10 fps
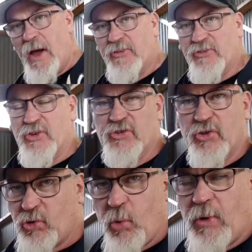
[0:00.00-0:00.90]
punch just to
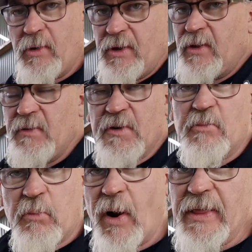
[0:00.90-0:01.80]
try and so
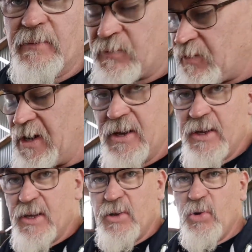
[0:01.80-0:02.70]
break them free
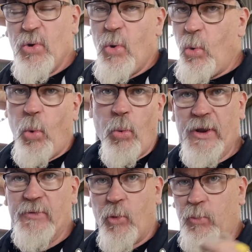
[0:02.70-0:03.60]
or
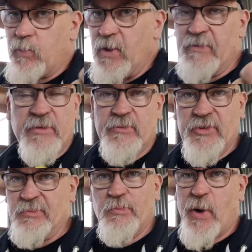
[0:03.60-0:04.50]
whatever, or even
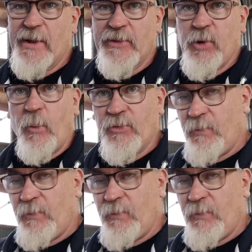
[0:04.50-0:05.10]
just break the tops